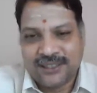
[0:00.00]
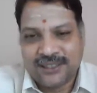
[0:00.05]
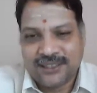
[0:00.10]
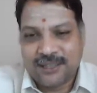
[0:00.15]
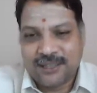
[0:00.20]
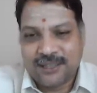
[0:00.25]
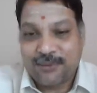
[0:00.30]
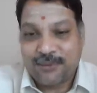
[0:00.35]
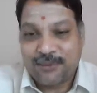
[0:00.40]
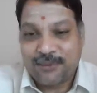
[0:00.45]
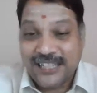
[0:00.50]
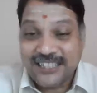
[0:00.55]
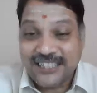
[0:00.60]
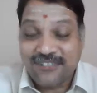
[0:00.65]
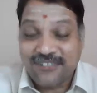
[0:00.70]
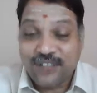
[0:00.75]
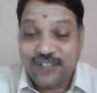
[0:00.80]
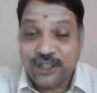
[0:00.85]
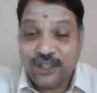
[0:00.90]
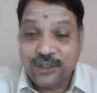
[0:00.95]
The price
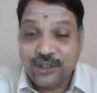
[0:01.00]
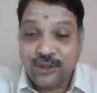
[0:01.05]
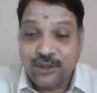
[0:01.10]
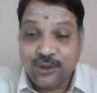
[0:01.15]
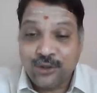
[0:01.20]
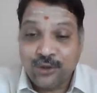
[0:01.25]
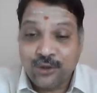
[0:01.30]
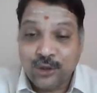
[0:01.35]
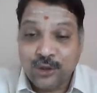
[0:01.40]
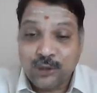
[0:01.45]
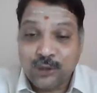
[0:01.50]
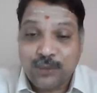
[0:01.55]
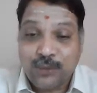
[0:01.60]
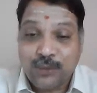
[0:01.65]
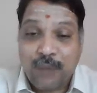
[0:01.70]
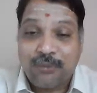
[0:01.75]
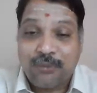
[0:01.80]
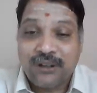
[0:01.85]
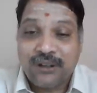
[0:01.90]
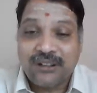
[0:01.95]
of the
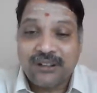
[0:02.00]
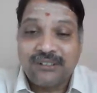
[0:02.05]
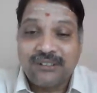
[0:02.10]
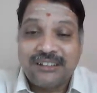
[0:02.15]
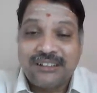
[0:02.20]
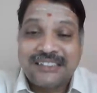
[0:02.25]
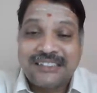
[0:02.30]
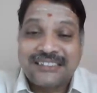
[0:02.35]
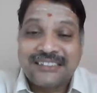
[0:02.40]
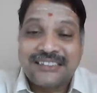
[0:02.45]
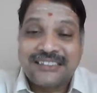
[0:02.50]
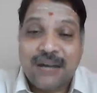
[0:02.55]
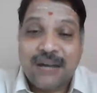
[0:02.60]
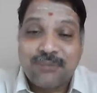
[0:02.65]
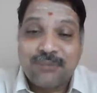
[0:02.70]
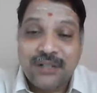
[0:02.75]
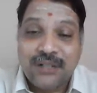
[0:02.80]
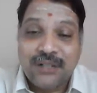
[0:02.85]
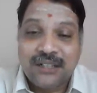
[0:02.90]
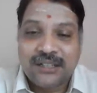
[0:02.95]
newspaper is
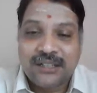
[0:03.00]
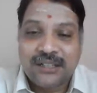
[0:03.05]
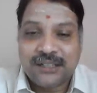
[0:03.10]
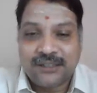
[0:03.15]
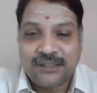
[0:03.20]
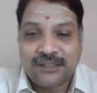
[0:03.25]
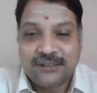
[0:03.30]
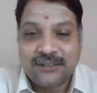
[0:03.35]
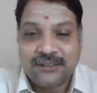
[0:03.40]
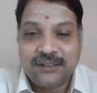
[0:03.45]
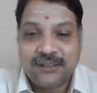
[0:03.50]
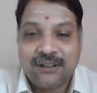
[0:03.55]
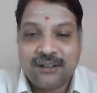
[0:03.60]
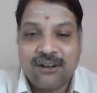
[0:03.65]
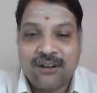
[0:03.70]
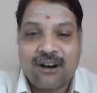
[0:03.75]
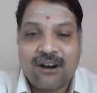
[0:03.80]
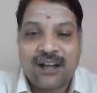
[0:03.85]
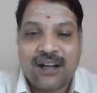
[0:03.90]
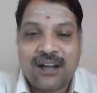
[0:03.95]
doubled
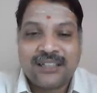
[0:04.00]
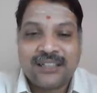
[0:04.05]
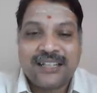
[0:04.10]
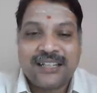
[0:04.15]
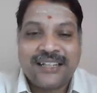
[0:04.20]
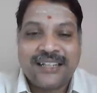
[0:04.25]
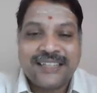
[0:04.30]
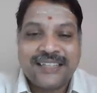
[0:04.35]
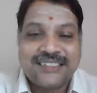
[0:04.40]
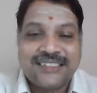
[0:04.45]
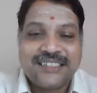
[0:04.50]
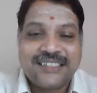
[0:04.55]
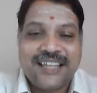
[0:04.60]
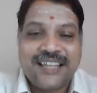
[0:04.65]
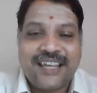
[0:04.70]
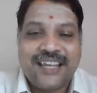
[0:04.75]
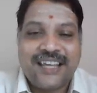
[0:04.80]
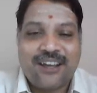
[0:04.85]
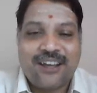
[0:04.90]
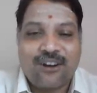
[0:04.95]
on the next
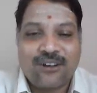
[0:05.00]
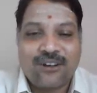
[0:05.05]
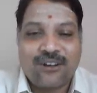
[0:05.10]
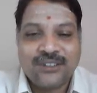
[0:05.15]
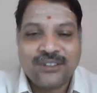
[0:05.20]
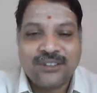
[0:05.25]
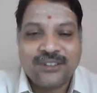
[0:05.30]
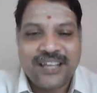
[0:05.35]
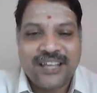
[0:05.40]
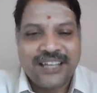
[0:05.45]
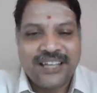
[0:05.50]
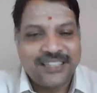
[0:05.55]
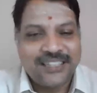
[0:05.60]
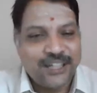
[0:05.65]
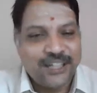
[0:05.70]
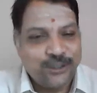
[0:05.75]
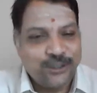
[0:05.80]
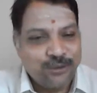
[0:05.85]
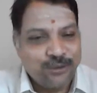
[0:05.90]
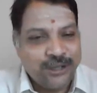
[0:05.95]
day, either
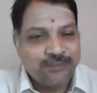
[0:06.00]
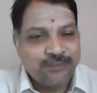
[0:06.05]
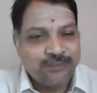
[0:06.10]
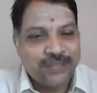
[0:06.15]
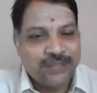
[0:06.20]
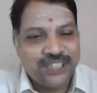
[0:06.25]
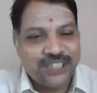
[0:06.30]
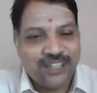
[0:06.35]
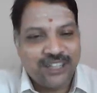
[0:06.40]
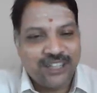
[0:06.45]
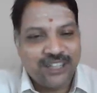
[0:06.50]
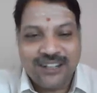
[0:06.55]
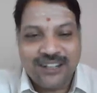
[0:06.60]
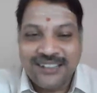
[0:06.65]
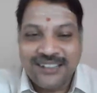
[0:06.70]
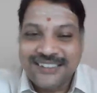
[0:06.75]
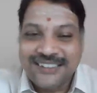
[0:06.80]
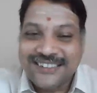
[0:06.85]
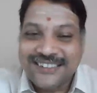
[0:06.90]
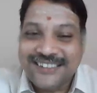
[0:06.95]
union budget
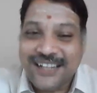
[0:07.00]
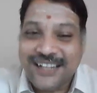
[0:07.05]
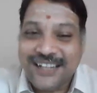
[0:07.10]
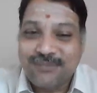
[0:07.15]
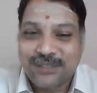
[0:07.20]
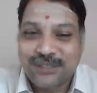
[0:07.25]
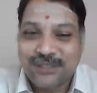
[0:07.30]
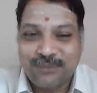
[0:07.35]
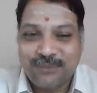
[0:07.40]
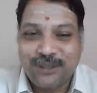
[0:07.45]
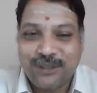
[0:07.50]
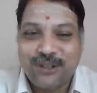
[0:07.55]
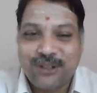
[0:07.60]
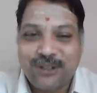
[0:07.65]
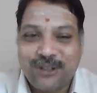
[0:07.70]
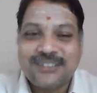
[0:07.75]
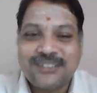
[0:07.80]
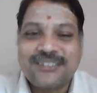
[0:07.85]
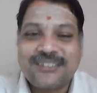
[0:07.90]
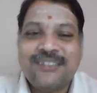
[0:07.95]
or state budget,
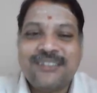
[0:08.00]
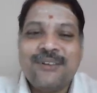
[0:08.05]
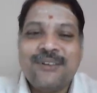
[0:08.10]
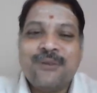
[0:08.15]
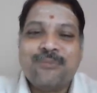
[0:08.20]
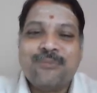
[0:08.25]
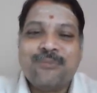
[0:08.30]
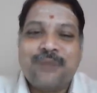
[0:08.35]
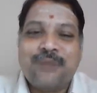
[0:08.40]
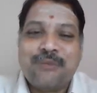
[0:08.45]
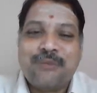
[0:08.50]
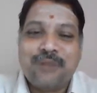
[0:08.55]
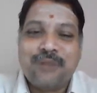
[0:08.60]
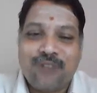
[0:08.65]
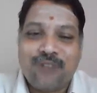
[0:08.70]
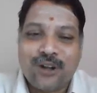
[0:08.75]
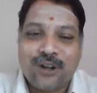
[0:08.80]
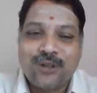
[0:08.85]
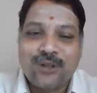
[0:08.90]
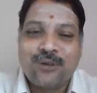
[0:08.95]
because people
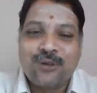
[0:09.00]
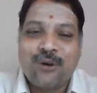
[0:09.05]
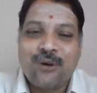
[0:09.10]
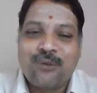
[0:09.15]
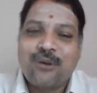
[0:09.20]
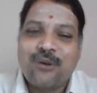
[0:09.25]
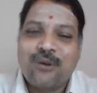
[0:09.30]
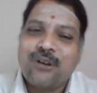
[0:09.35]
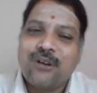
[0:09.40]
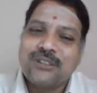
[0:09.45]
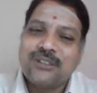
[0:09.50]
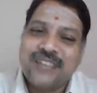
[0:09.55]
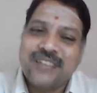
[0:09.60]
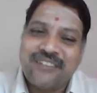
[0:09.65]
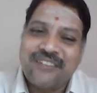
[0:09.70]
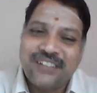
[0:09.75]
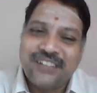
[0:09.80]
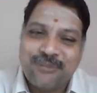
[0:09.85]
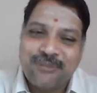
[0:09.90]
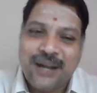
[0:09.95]
want to know more, they
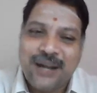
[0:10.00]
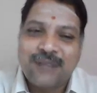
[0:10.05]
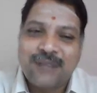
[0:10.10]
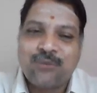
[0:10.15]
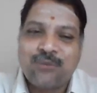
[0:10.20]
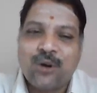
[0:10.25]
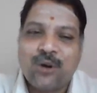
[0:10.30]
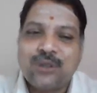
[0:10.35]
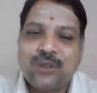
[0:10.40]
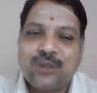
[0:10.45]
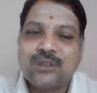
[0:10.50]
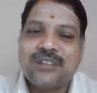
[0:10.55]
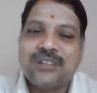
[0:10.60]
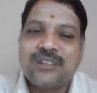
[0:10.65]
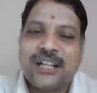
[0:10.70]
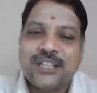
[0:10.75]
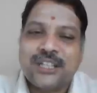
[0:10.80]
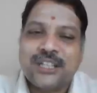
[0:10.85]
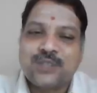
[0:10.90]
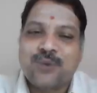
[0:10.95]
will demand more.
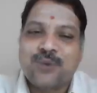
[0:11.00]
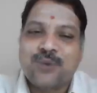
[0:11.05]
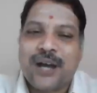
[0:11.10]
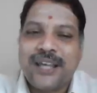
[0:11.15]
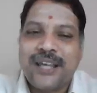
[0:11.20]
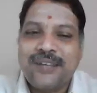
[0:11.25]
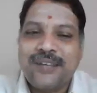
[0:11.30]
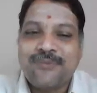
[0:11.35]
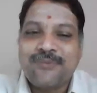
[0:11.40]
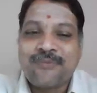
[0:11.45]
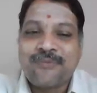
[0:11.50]
That is why